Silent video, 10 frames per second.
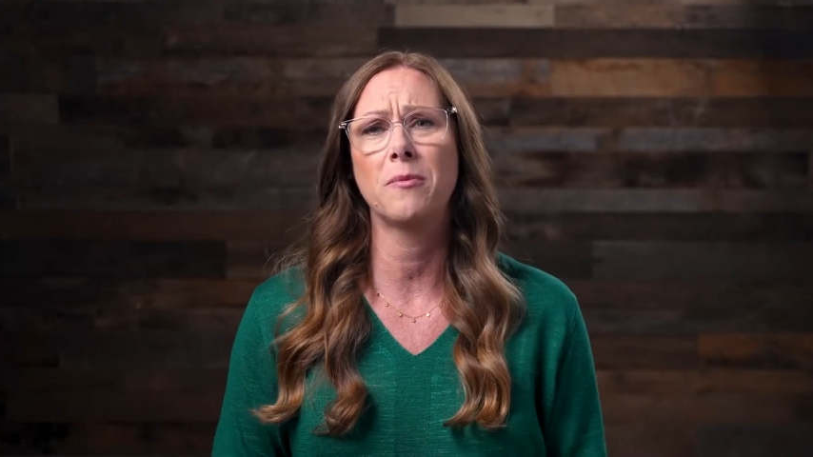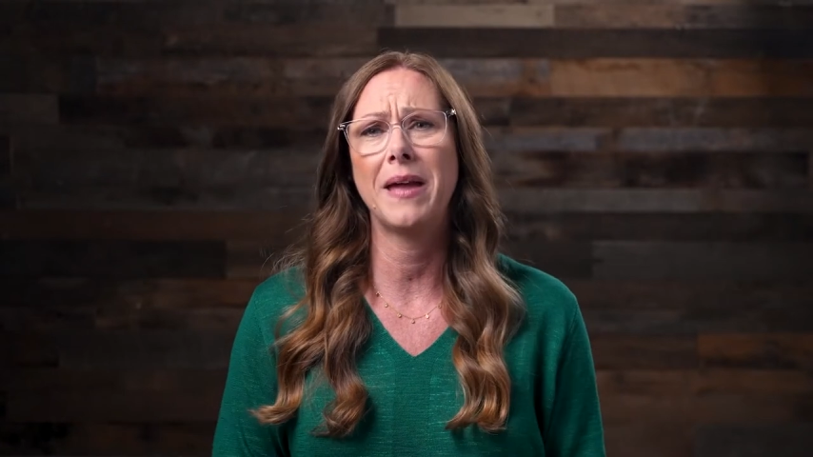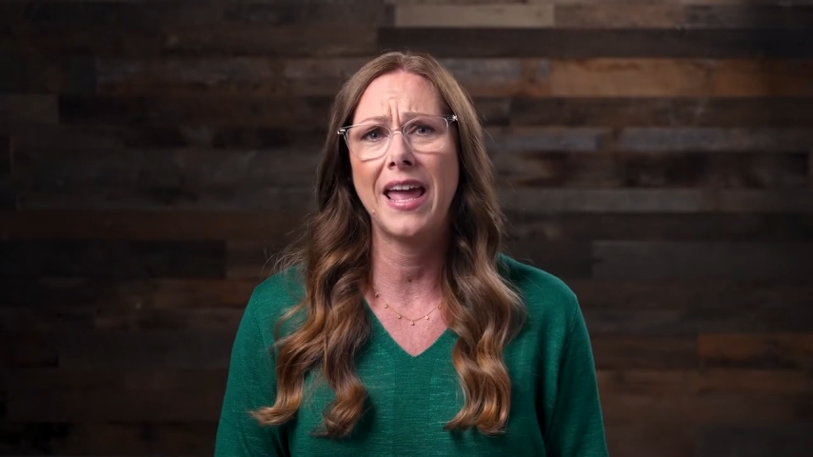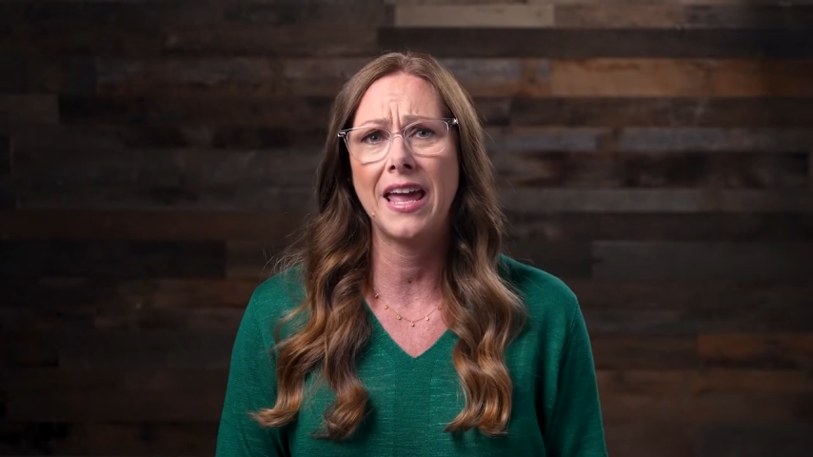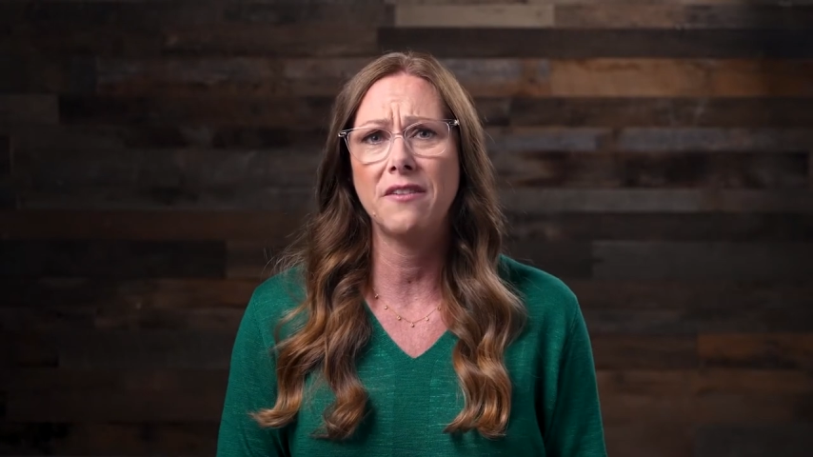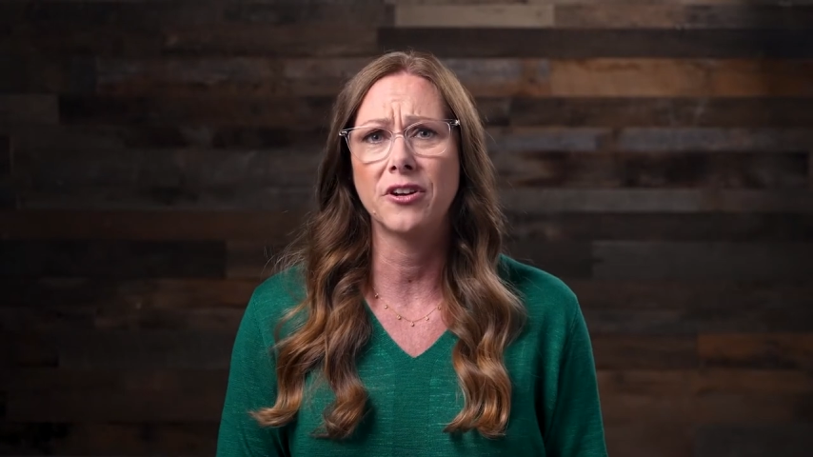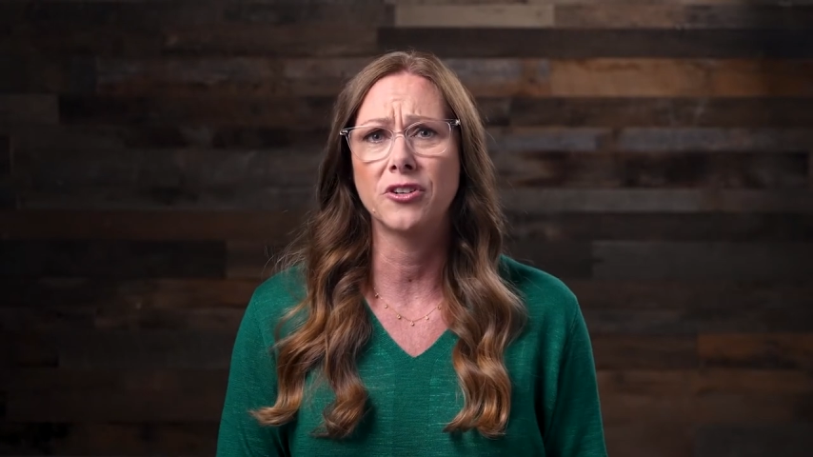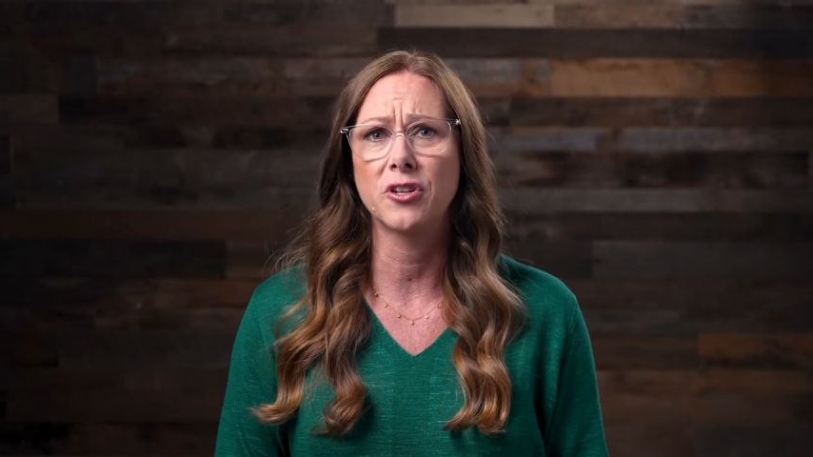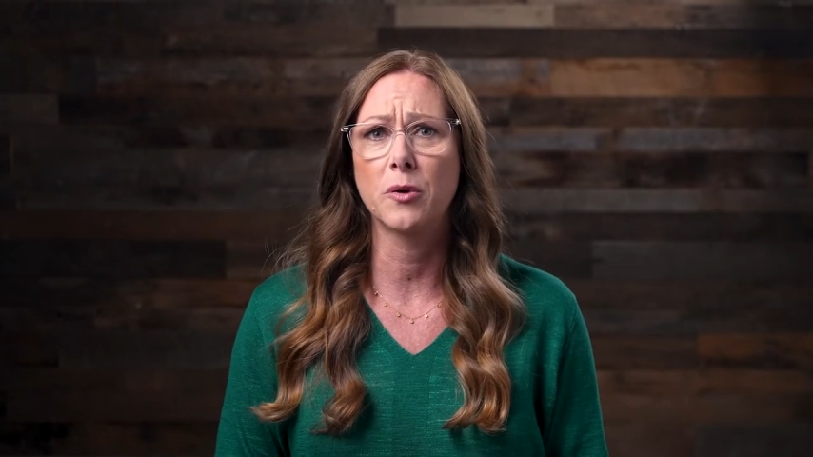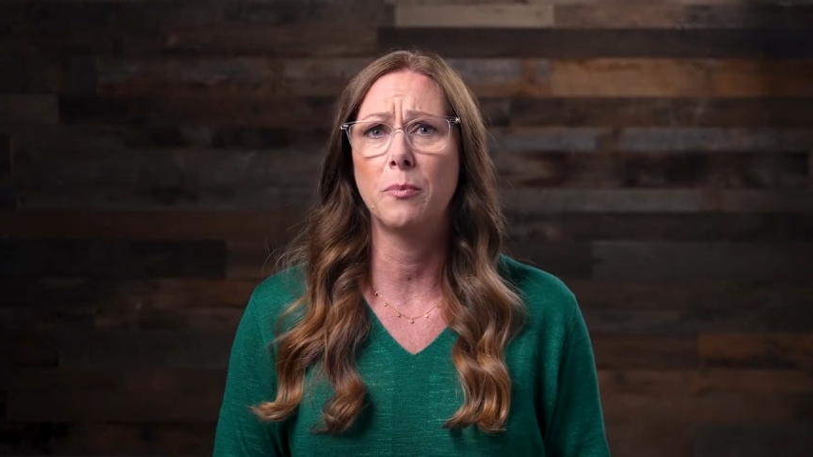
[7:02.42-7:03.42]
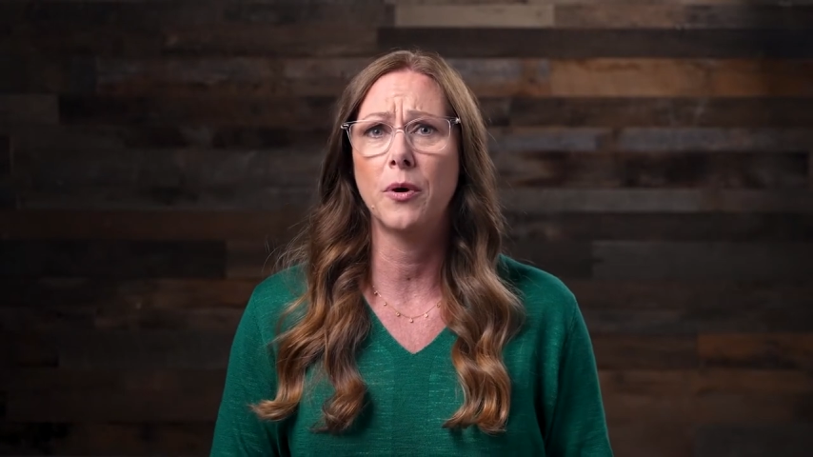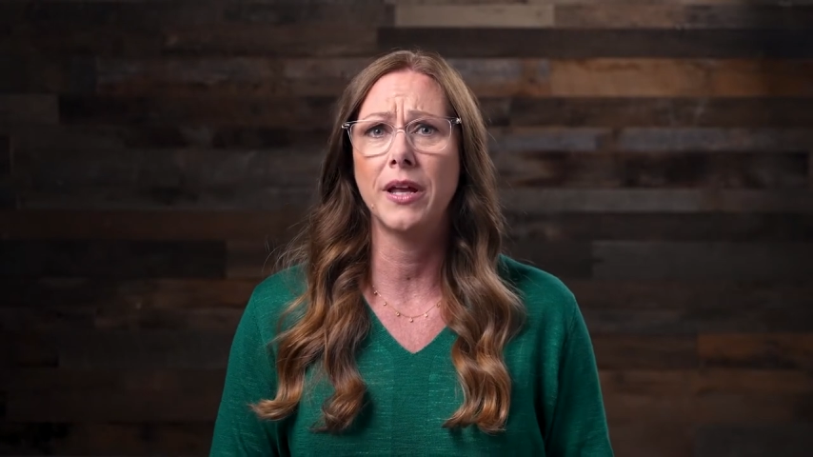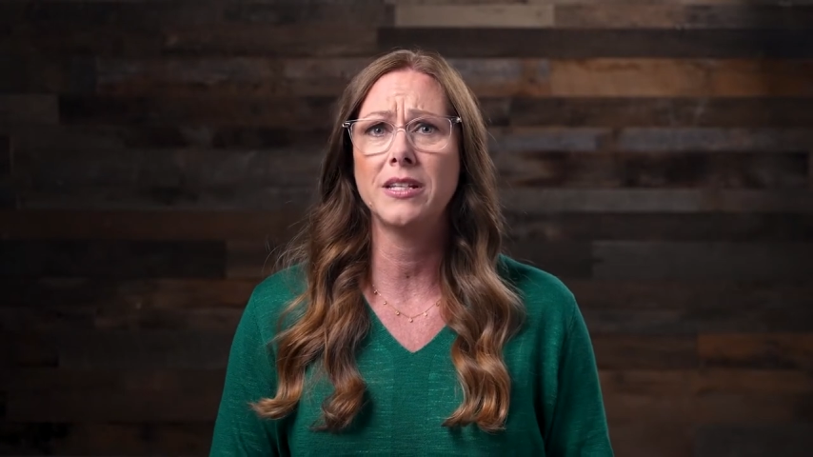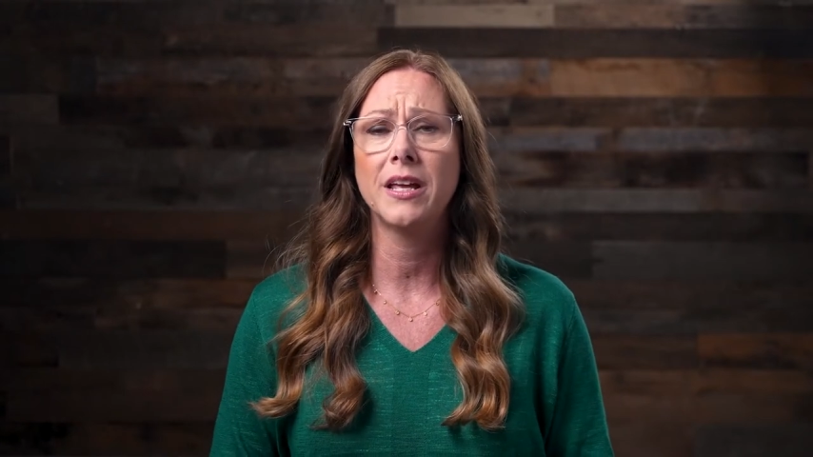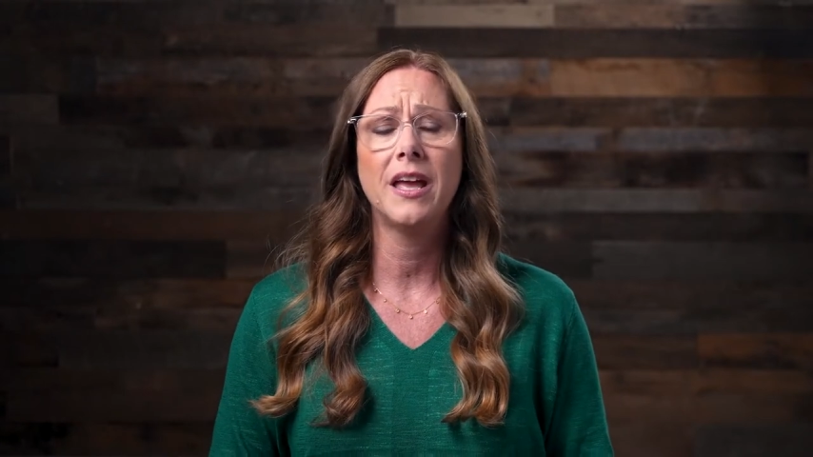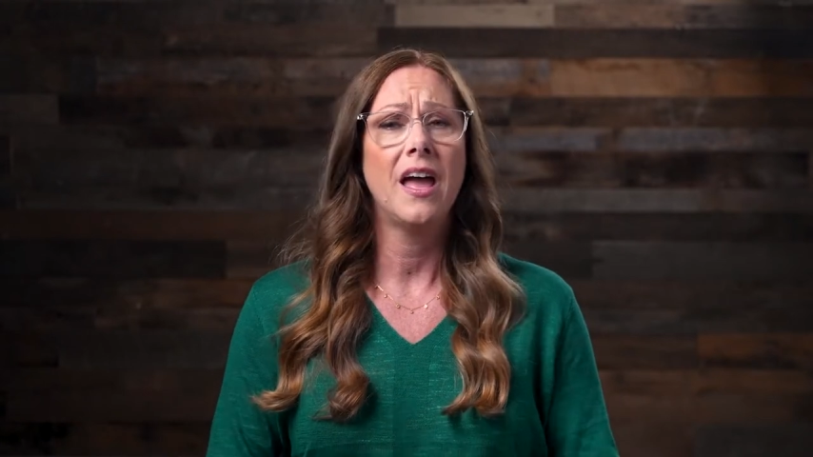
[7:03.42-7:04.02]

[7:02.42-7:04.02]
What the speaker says: their behavior to the point